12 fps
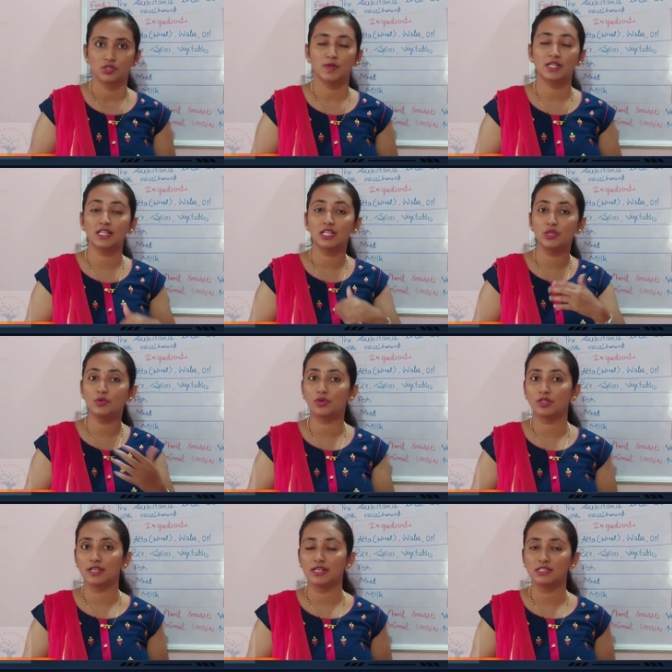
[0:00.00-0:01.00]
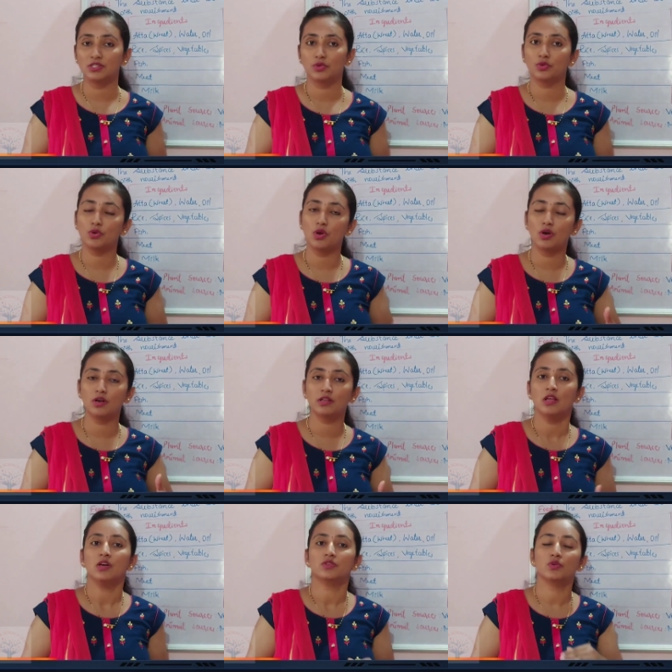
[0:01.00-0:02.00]
So what are the nutrients? You know
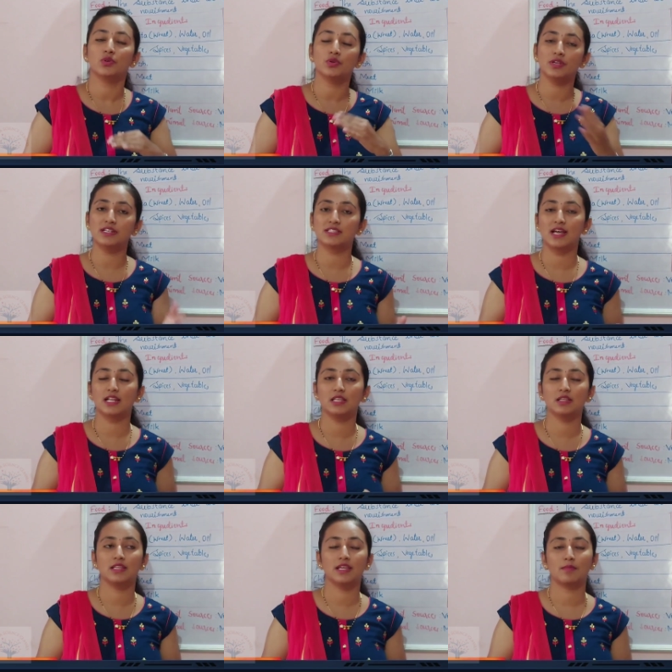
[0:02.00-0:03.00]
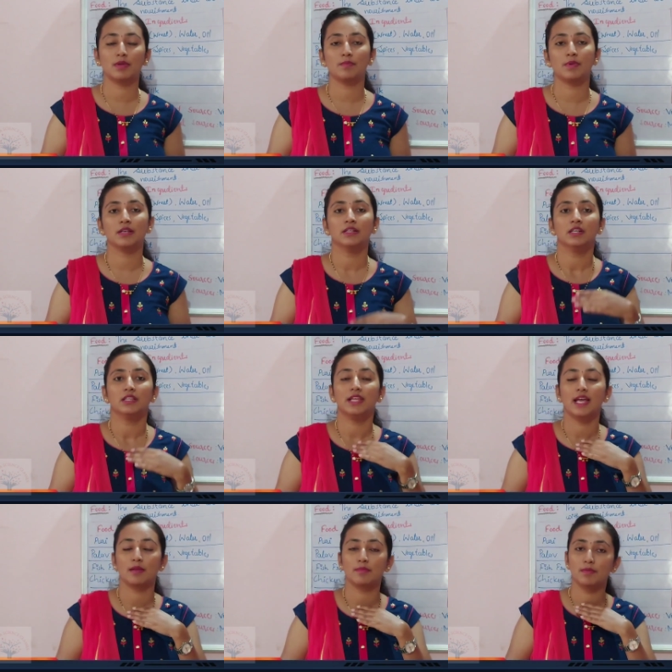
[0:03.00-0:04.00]
all. So nutrients are there may be
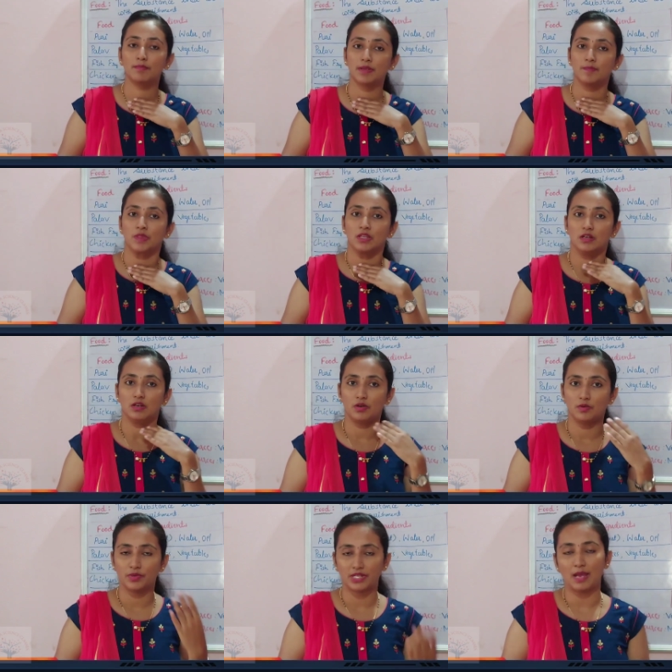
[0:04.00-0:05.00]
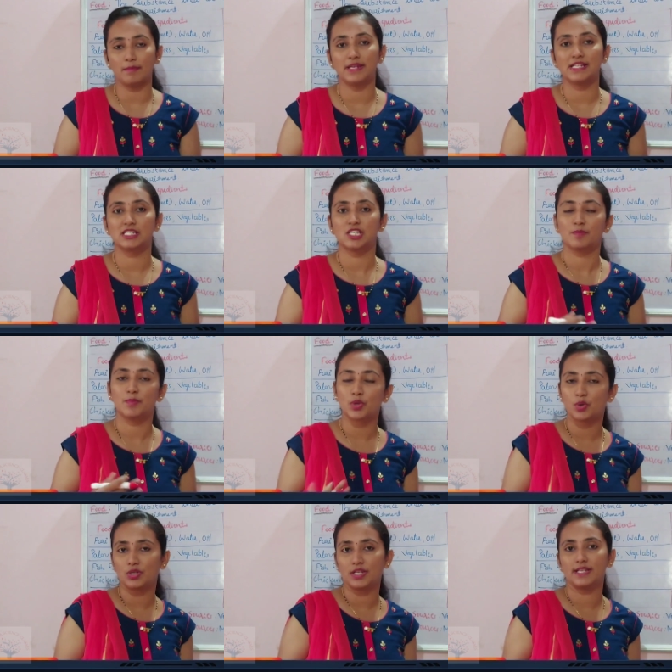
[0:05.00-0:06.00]
vitamins,
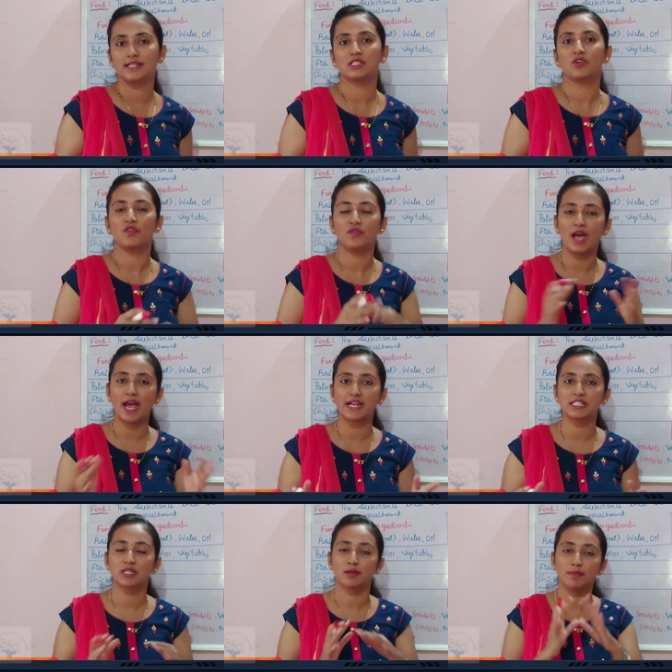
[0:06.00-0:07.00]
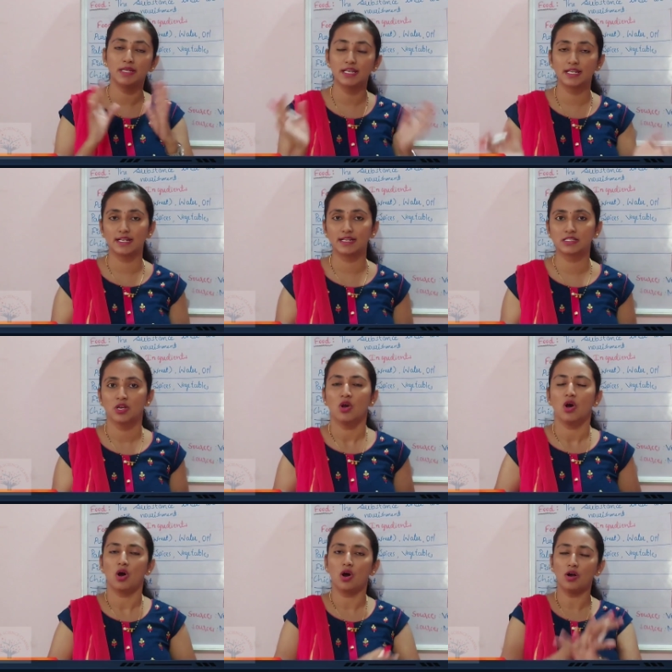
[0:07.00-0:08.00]
proteins, fats, minerals,
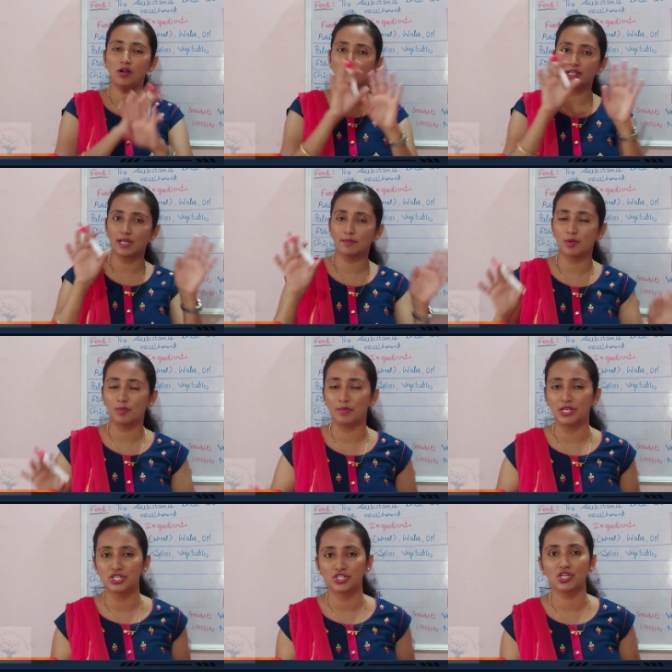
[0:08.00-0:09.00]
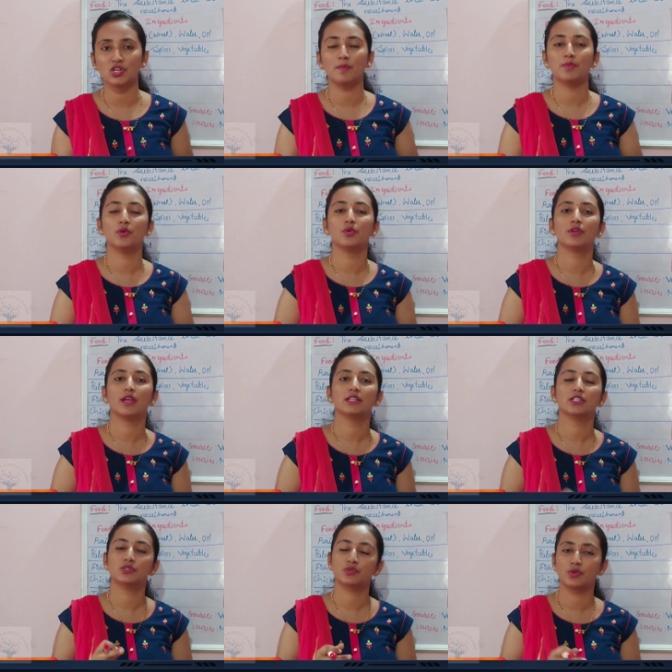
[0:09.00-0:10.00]
all type of mixture of
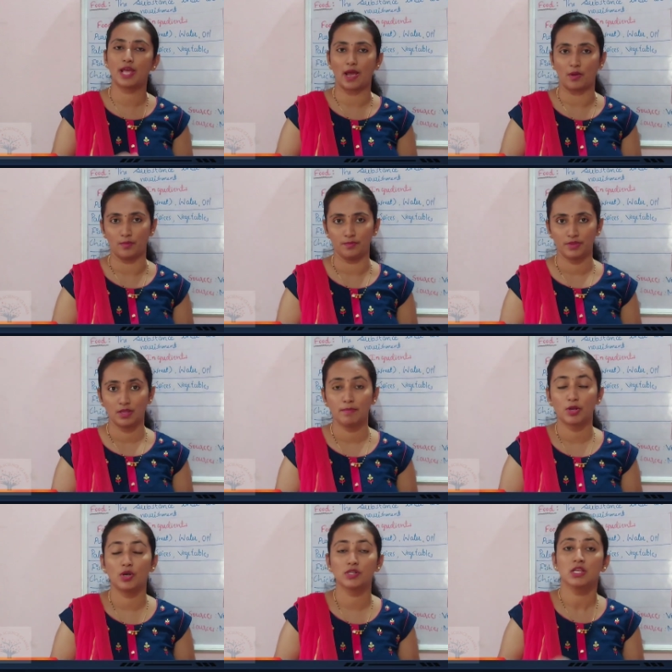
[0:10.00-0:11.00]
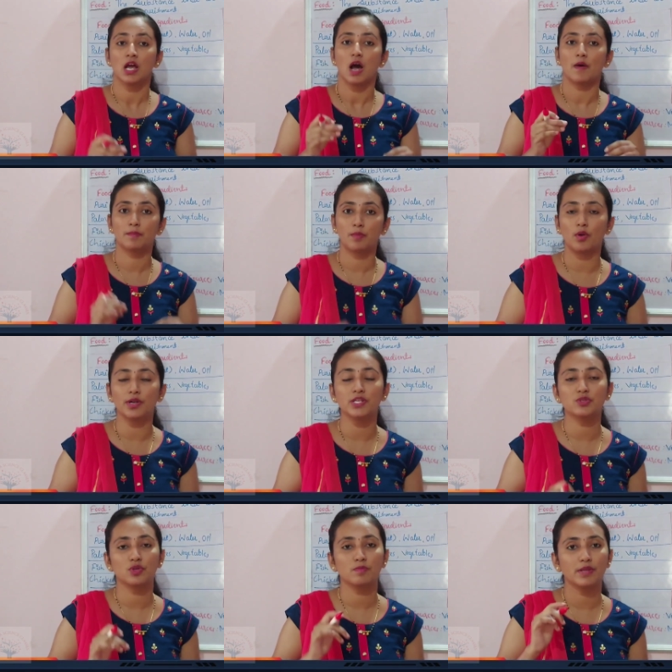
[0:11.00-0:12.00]
nutrients you should have, because our
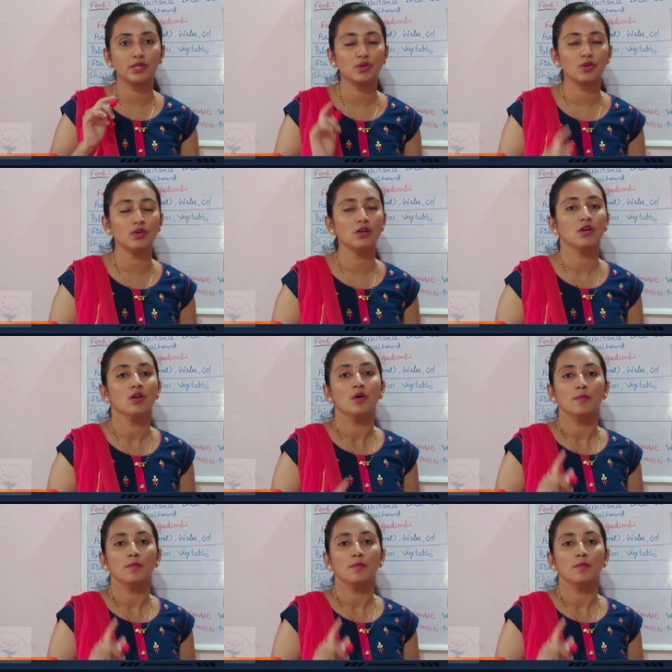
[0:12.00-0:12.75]
body should be grow